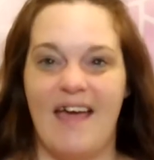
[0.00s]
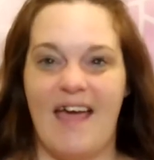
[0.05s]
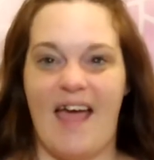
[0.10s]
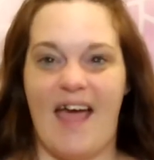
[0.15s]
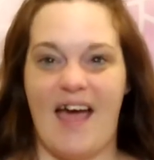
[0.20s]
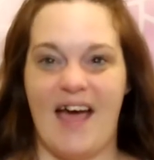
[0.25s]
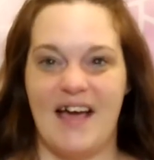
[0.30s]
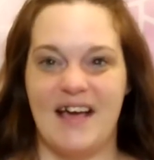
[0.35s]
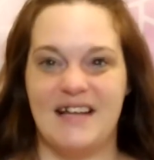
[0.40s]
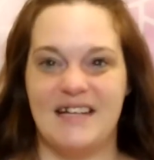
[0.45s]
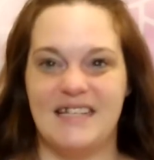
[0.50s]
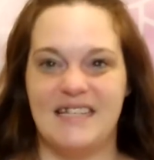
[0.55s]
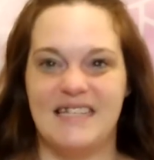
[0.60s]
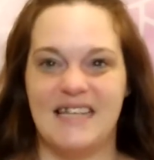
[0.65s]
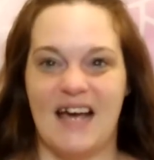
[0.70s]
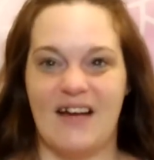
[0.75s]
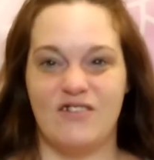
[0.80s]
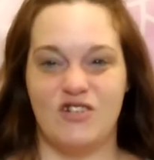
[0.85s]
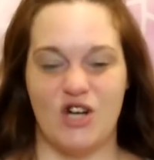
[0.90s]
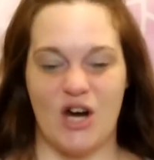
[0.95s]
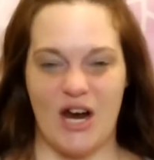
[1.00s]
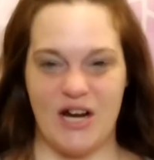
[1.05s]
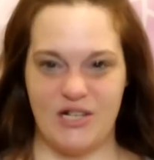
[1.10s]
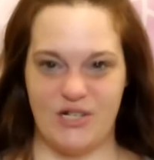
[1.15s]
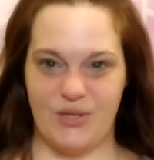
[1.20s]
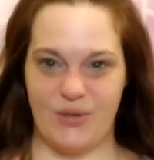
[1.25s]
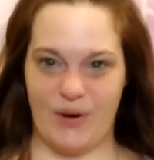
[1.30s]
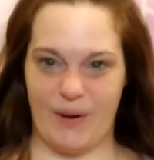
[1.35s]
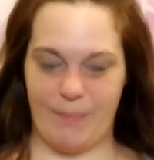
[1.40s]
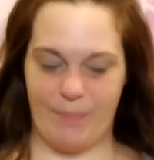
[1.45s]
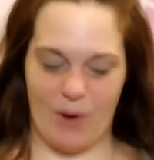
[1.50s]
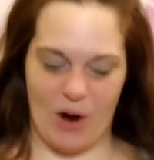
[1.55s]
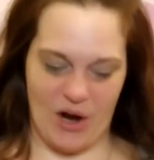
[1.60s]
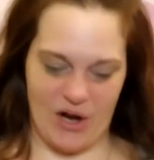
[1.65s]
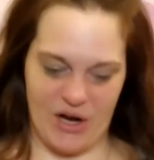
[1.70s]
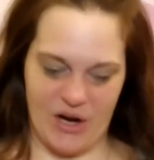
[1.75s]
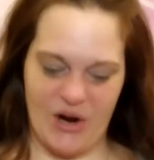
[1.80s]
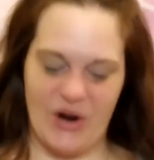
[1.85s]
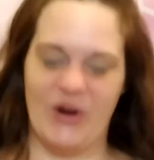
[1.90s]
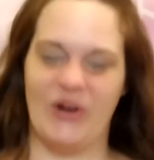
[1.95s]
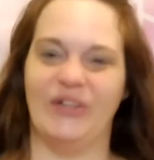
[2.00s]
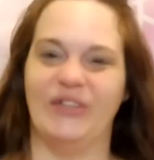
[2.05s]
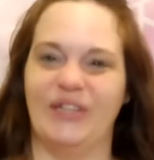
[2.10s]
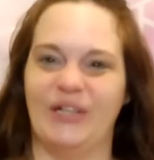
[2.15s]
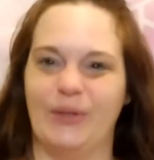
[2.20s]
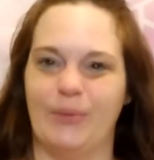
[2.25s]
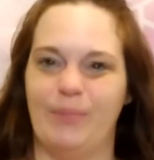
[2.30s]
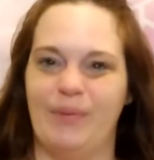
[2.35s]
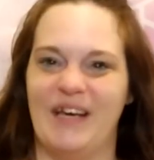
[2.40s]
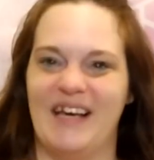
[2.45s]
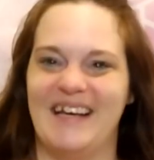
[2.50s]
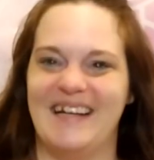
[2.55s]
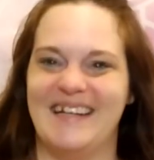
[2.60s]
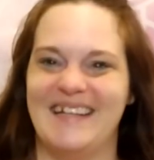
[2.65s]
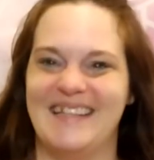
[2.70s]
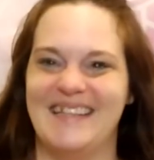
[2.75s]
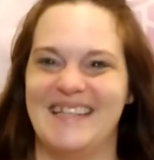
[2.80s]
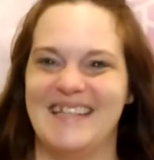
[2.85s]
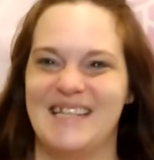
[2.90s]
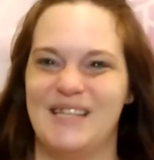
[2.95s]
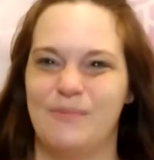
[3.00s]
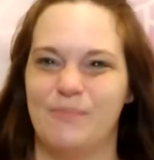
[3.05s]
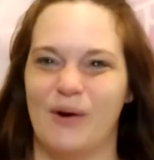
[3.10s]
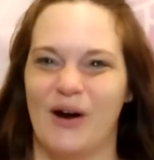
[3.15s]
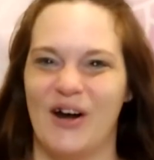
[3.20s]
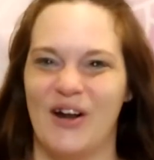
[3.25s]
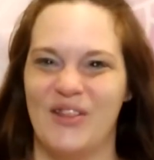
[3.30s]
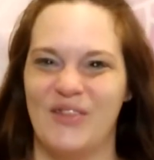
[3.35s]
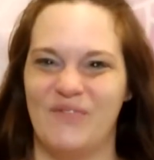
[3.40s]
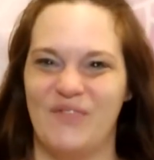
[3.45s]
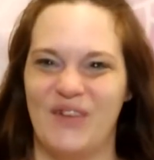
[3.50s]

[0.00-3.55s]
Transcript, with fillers: and I've tried to embody her a little bit in this part of